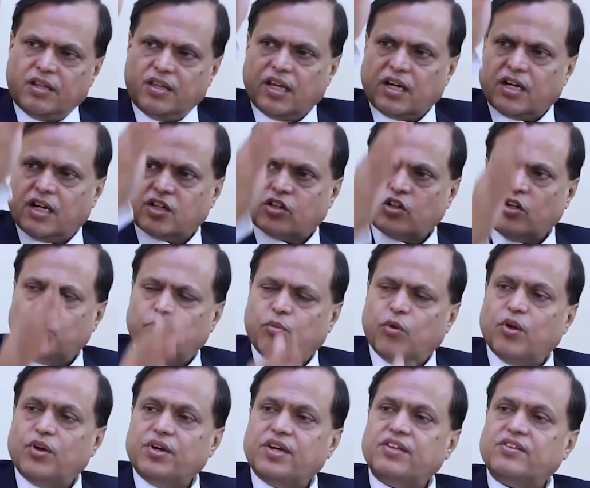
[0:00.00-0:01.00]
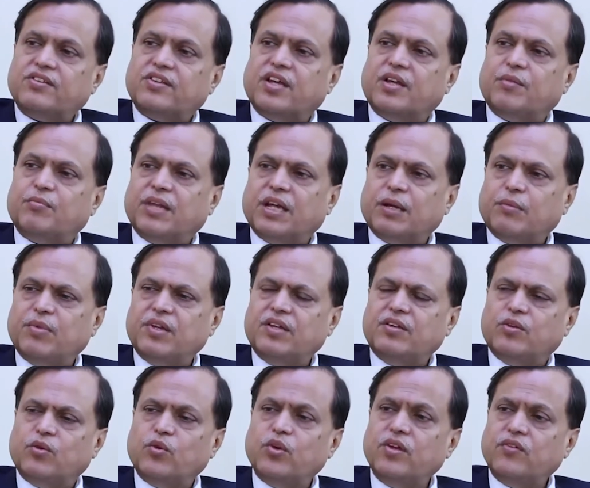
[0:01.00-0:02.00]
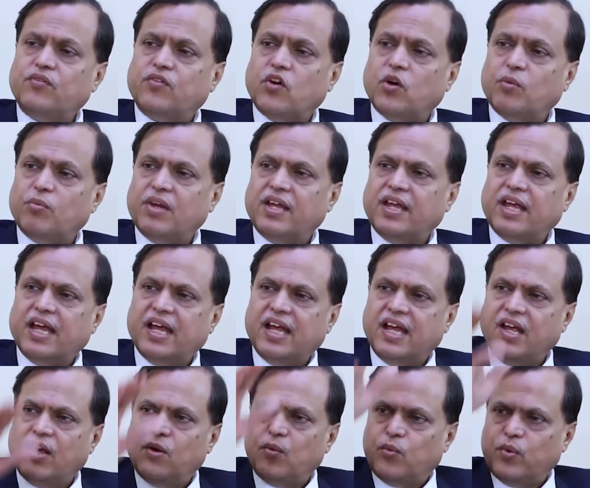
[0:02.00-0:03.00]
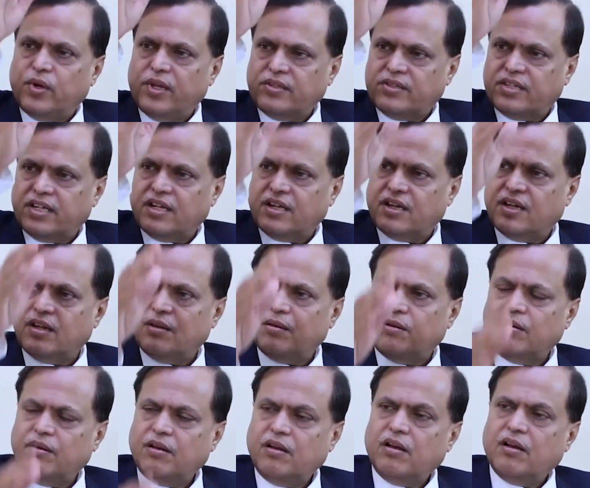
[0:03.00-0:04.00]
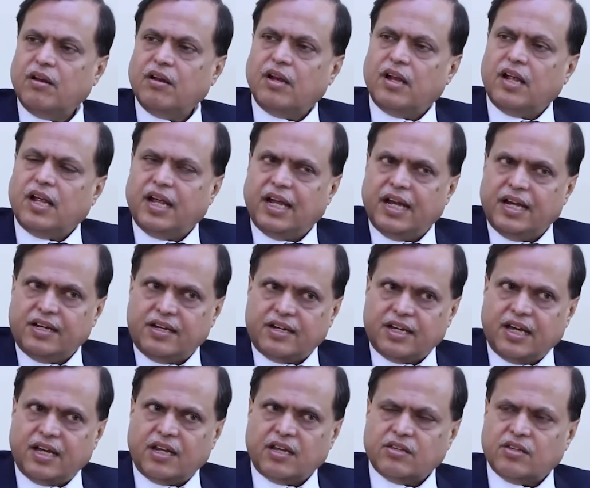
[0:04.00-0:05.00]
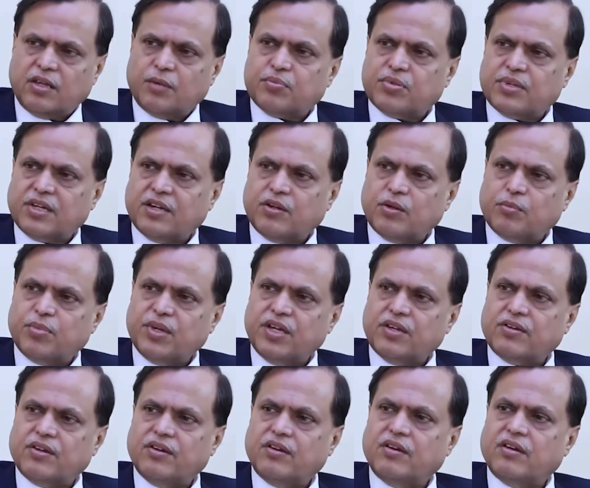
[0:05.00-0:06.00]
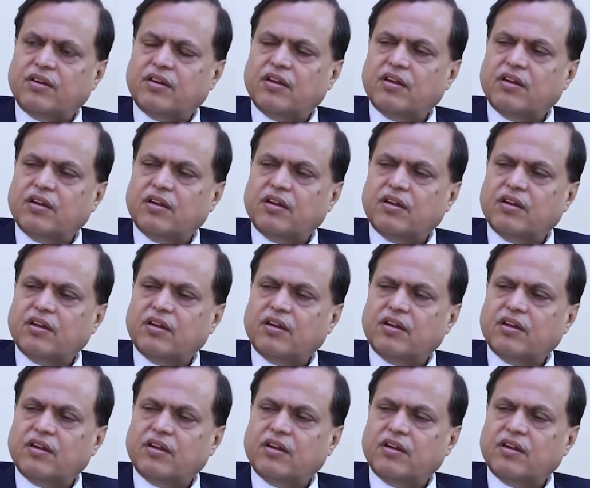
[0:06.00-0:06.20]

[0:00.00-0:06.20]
the cutoff point is same. That means uniformly every single entire subset of patient,